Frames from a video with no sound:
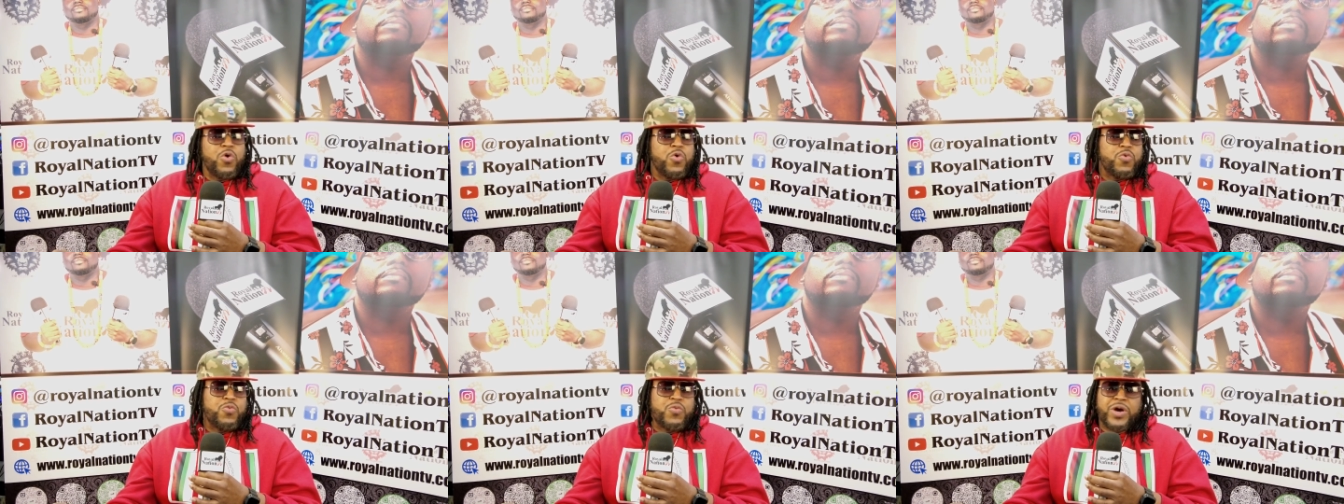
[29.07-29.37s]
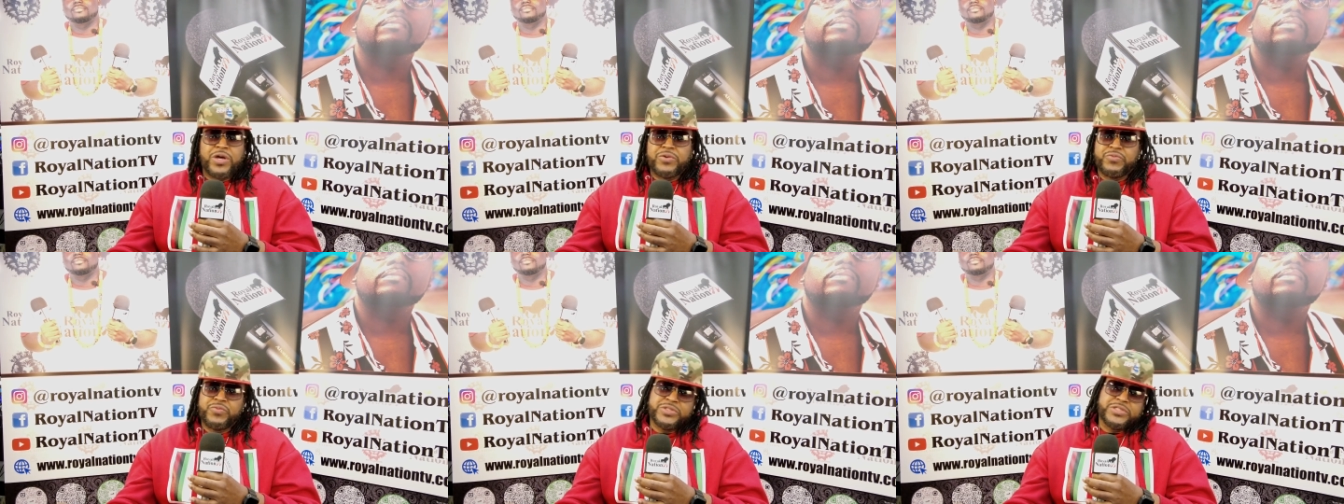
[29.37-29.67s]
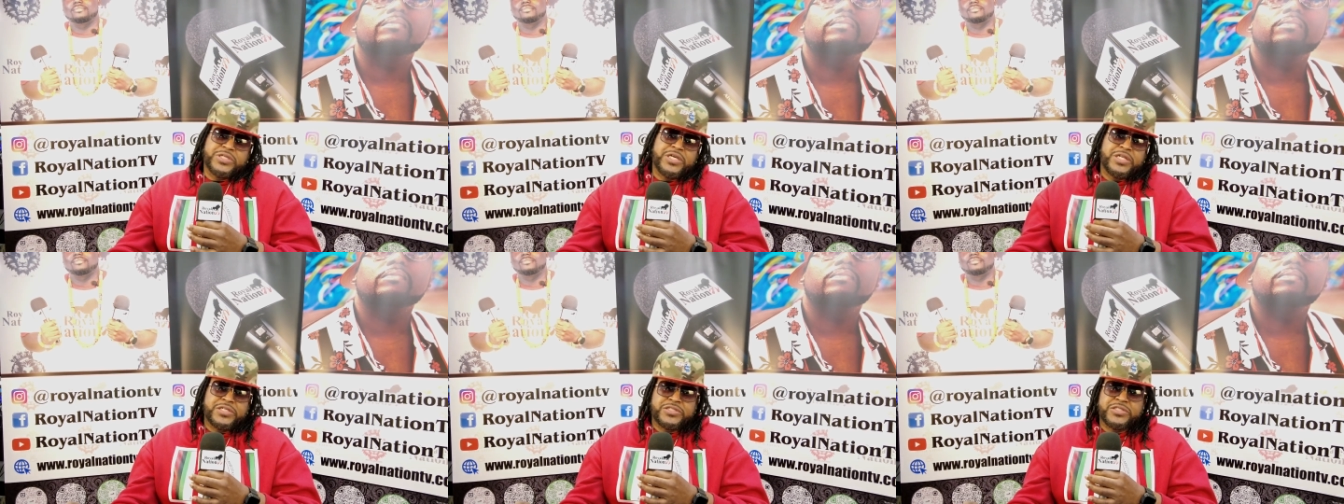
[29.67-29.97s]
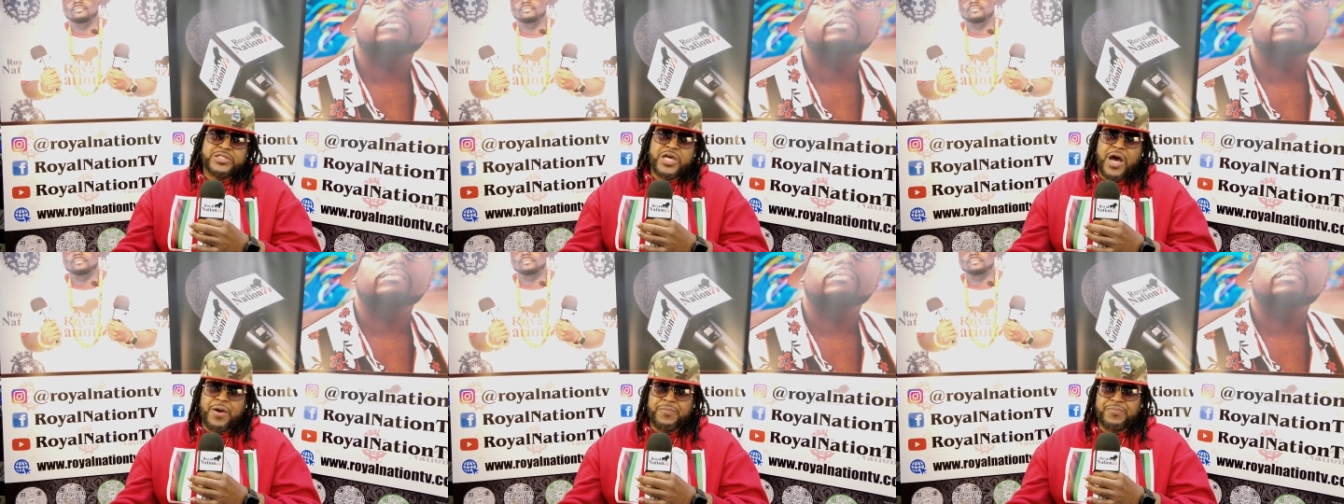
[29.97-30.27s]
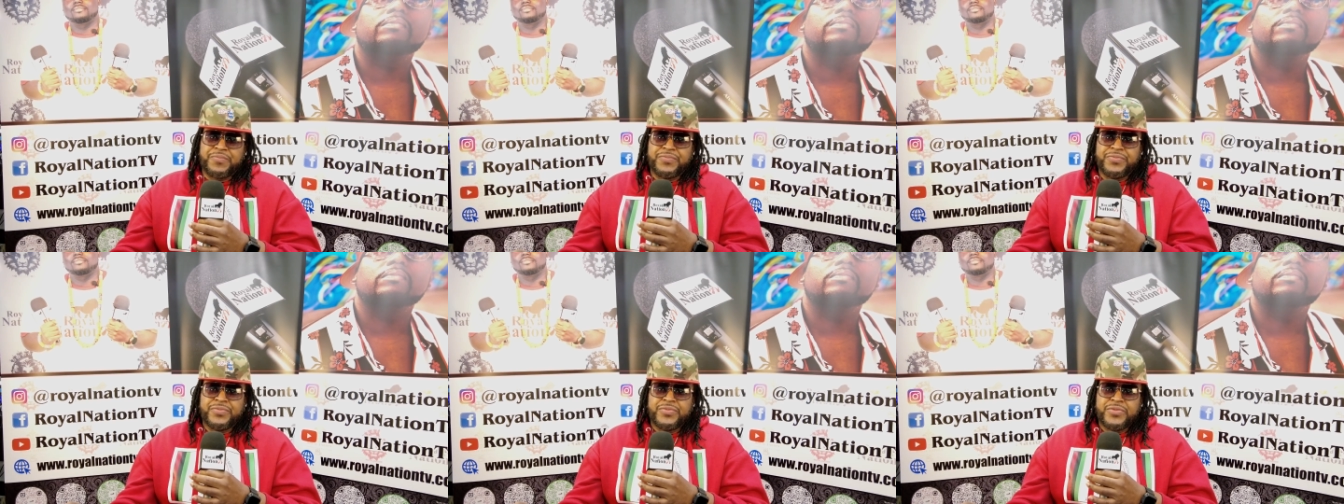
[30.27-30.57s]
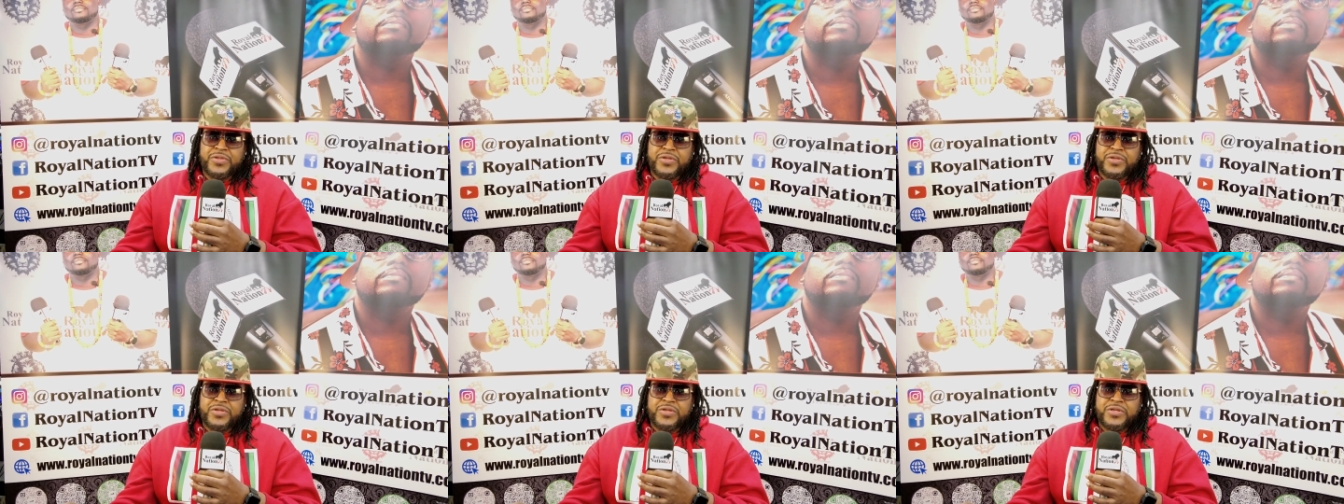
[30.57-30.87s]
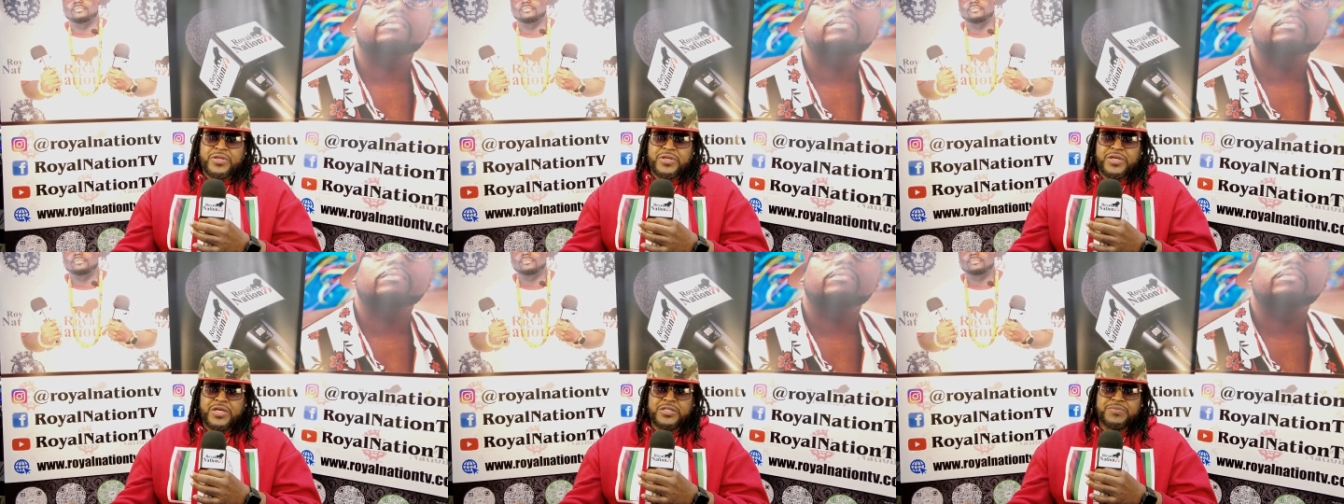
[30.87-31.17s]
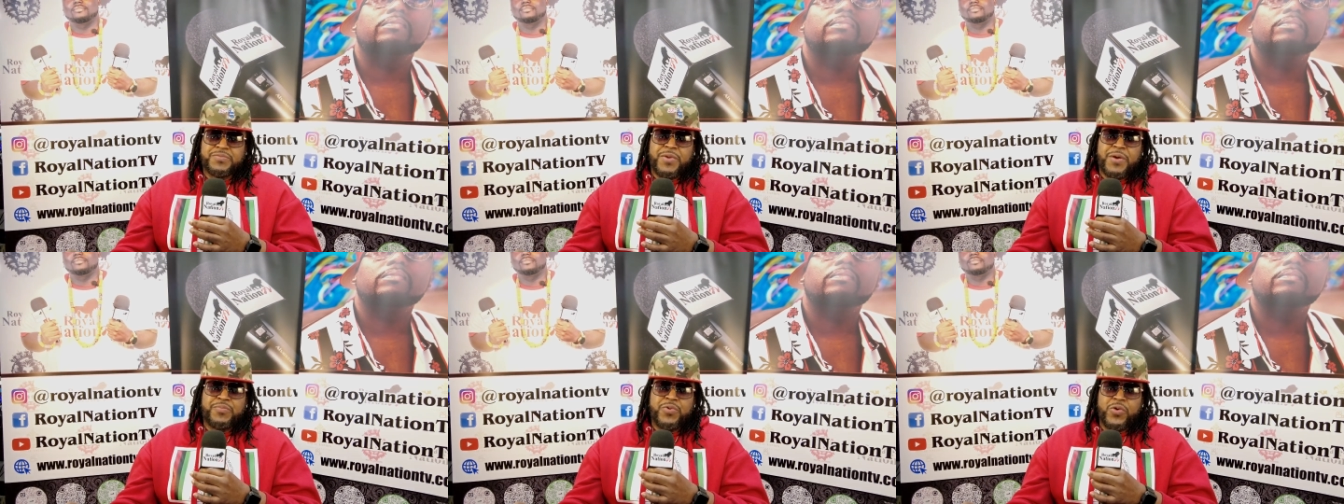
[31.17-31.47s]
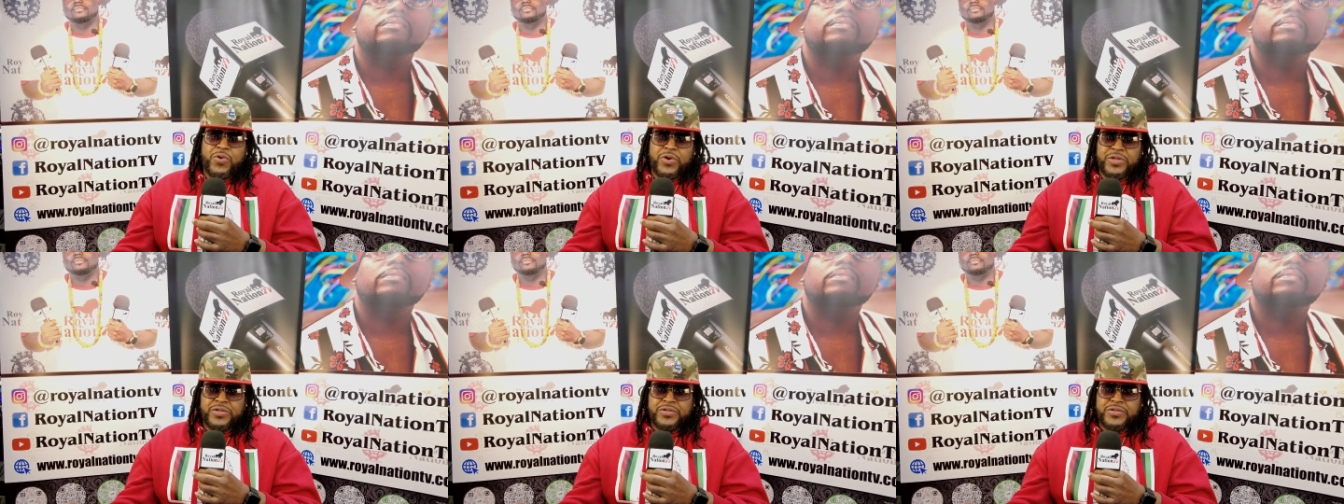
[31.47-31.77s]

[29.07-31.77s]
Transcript: one was in the shop, is my point.